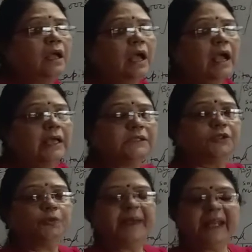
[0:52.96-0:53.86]
has to
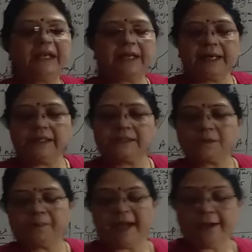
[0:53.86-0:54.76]
be increased
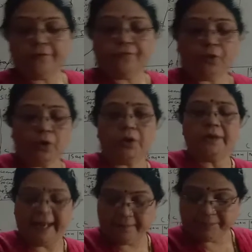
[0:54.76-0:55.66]
by
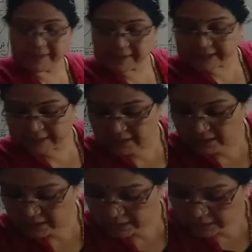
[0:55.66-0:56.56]
10%.
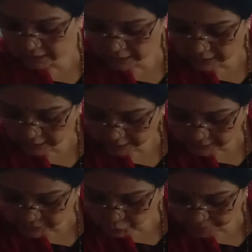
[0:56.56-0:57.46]

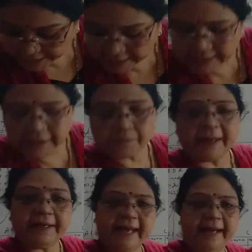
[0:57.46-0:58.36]
Is to be increased by
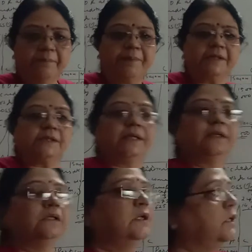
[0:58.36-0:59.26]
10%.
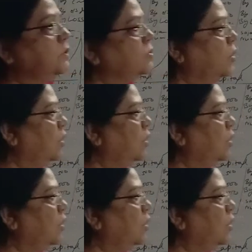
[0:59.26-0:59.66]
So